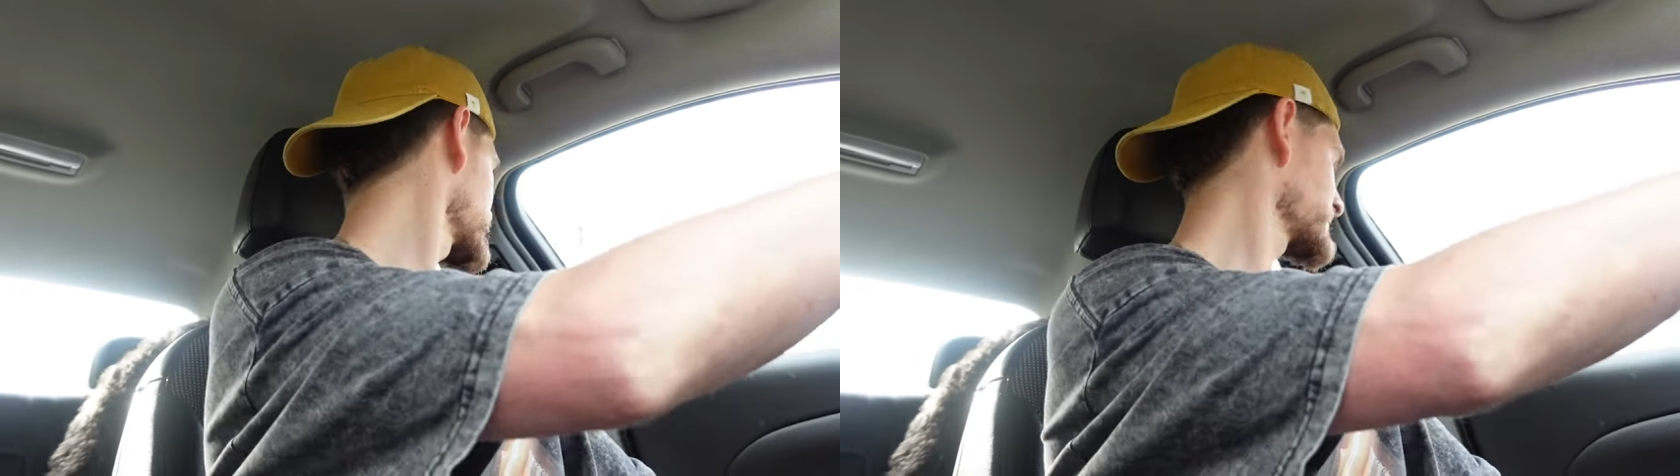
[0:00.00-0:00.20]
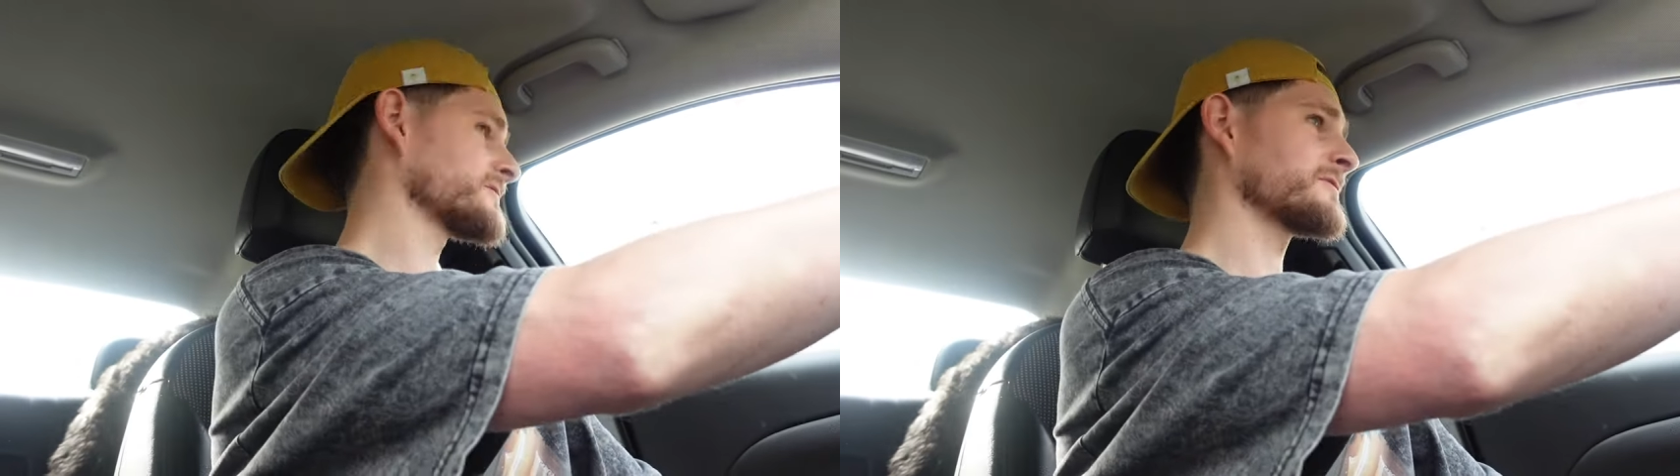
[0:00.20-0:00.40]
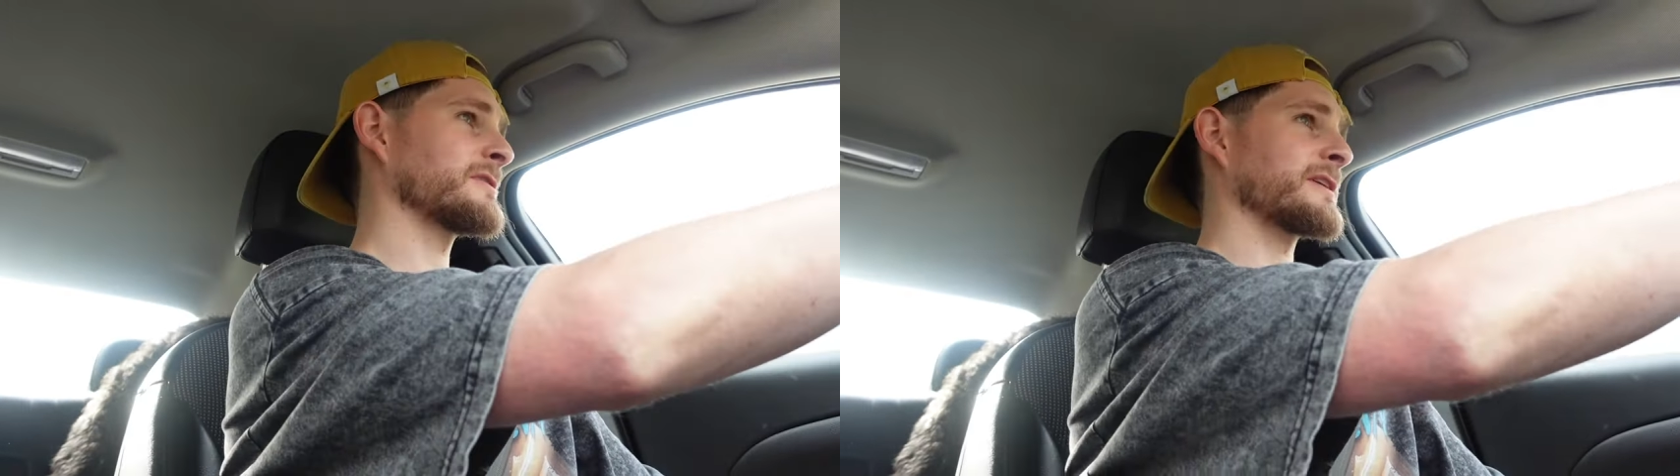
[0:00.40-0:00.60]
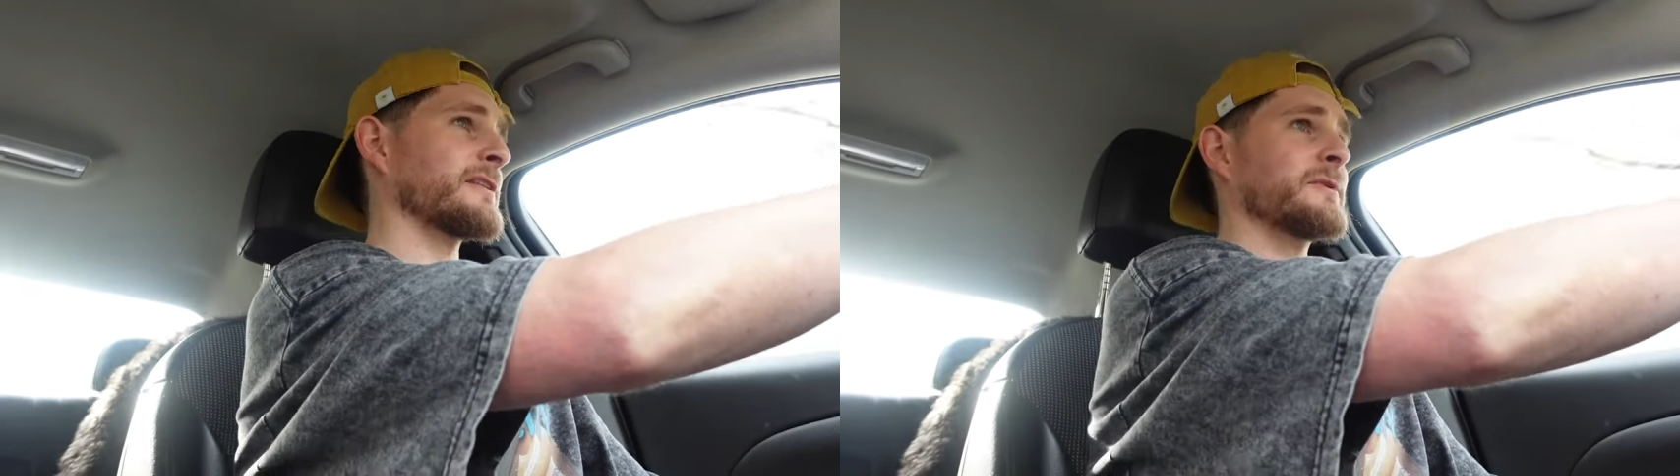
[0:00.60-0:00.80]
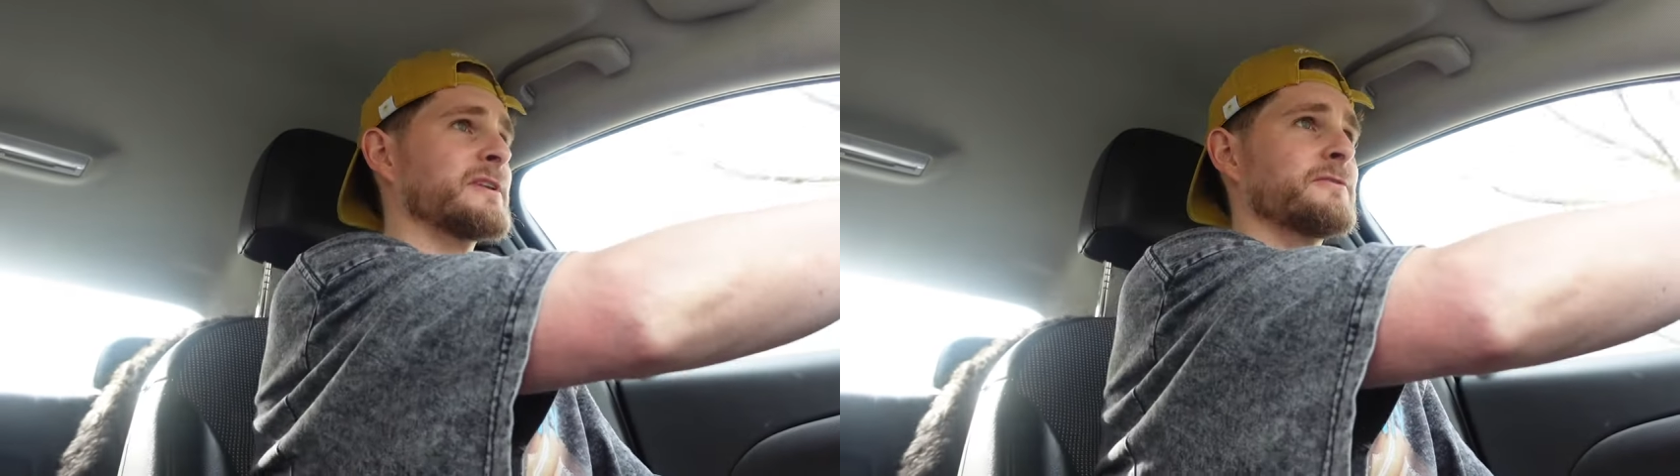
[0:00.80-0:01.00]
Do you want to look out
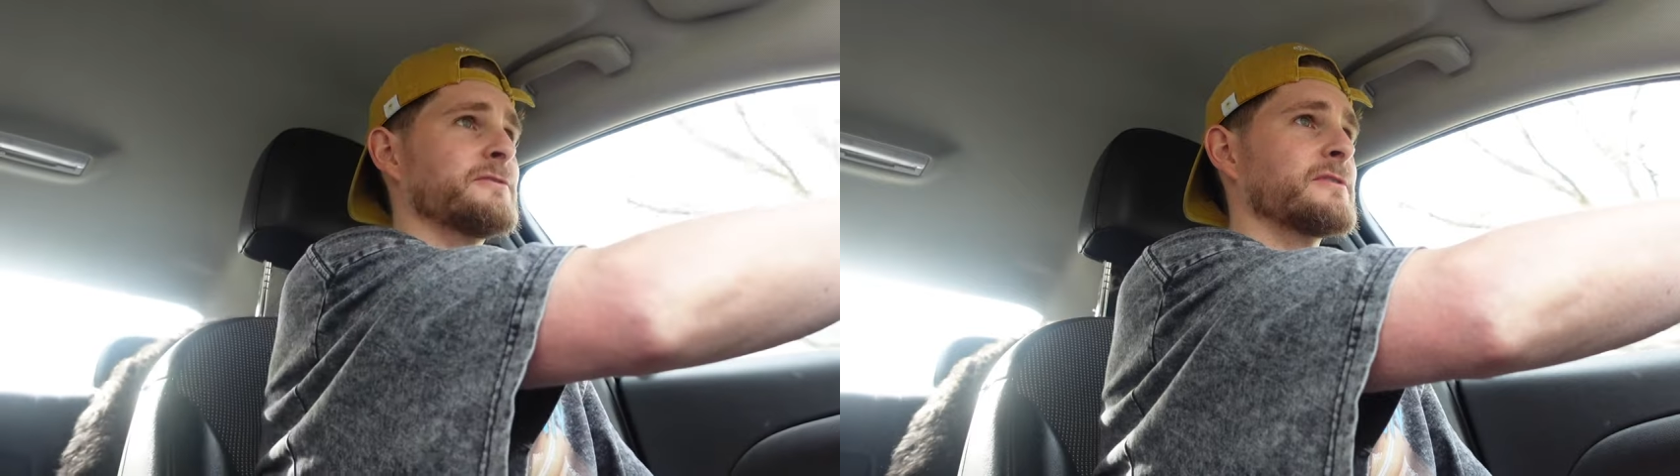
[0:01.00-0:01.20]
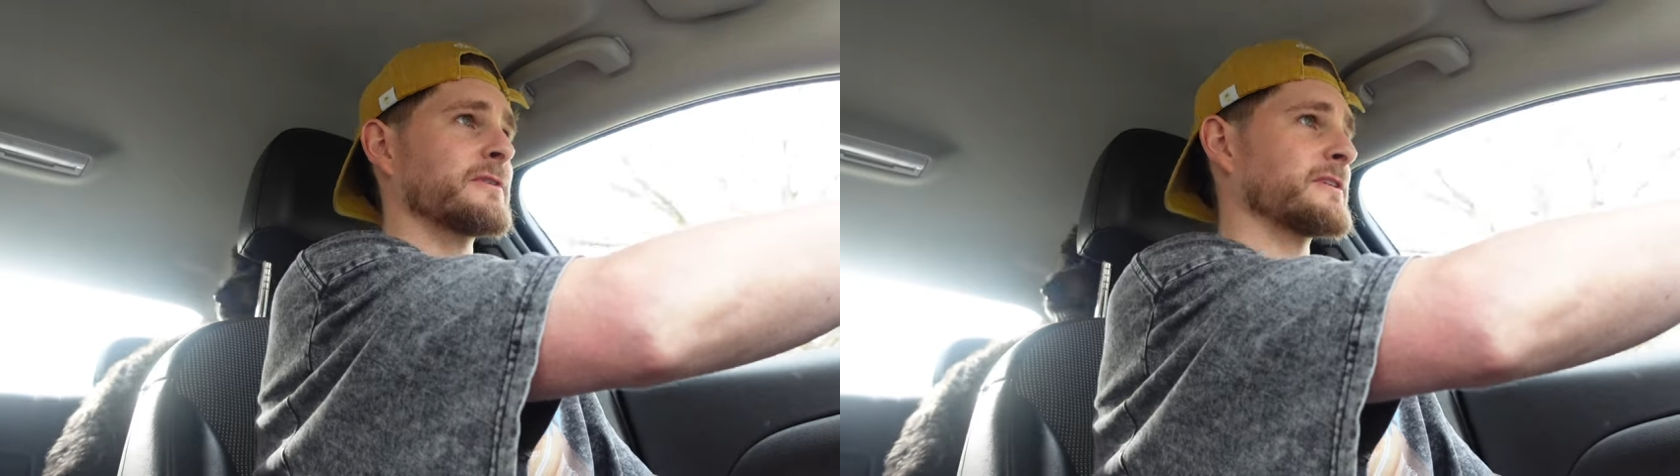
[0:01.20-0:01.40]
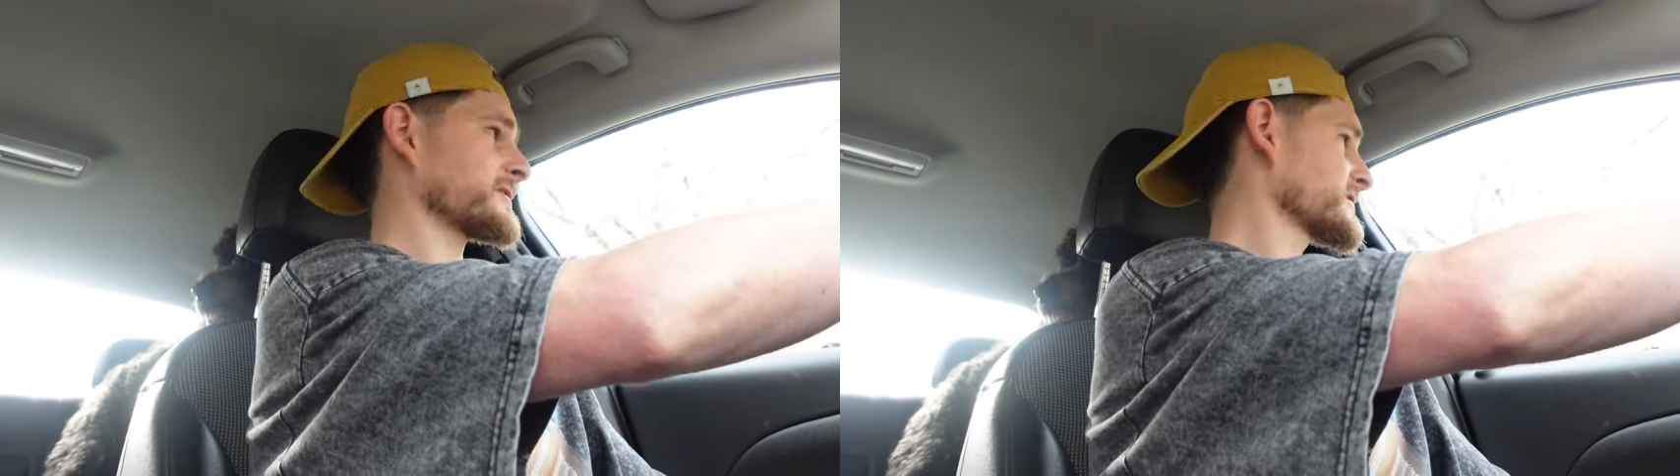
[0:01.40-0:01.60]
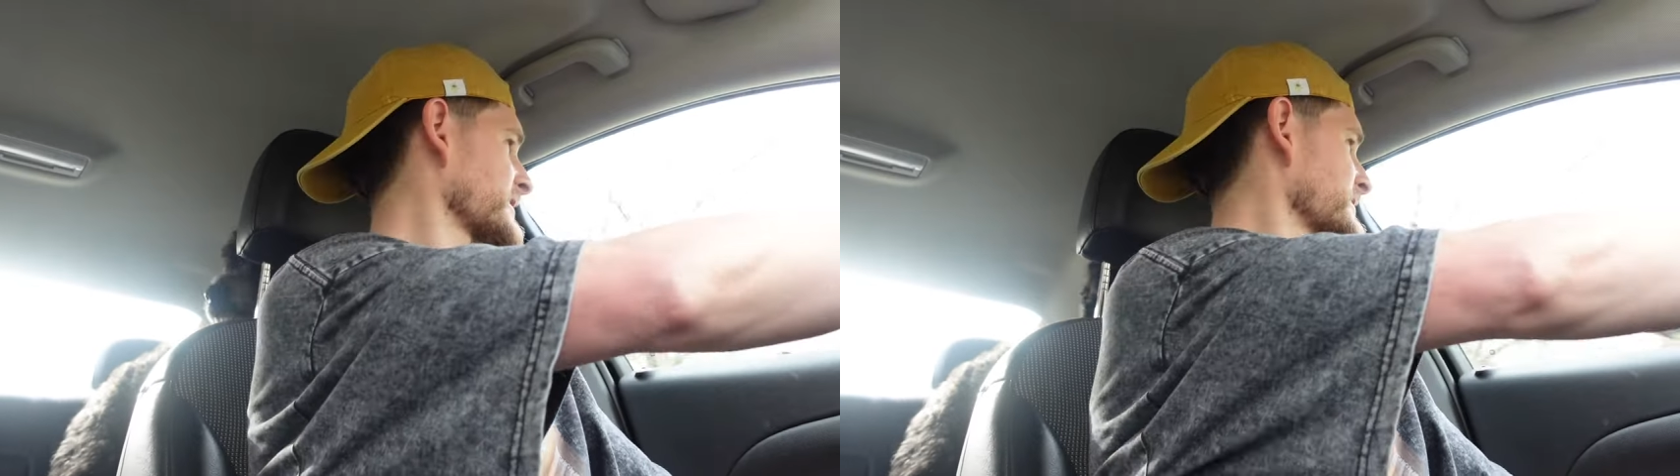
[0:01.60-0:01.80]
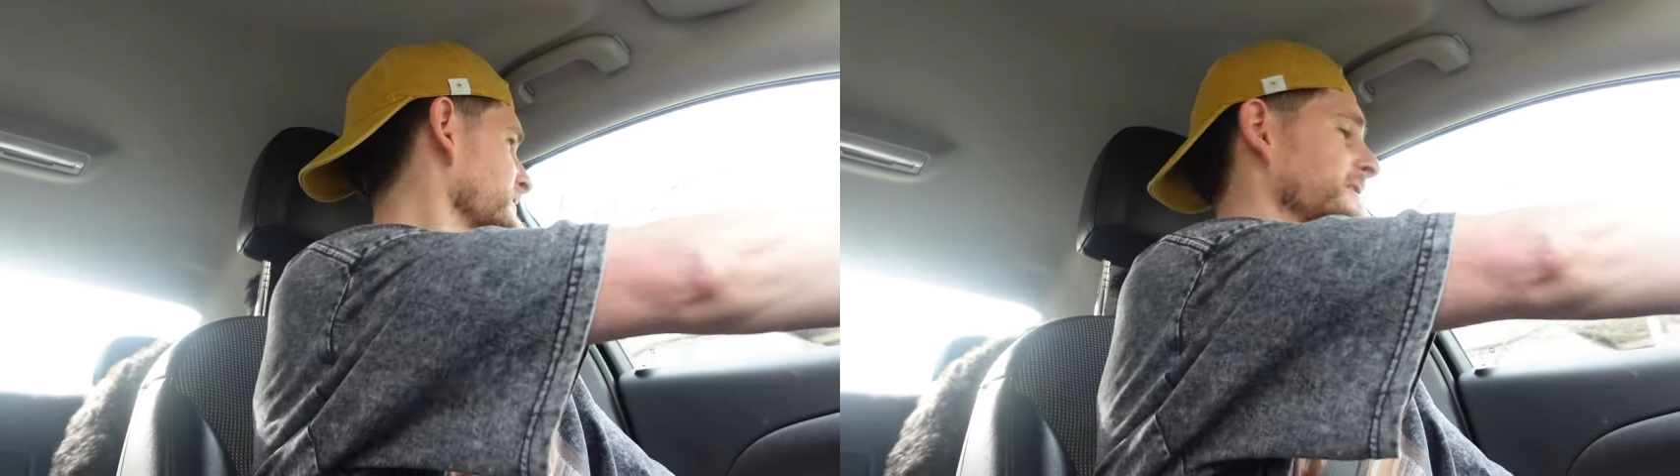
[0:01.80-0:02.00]
the window? You can go out the other side.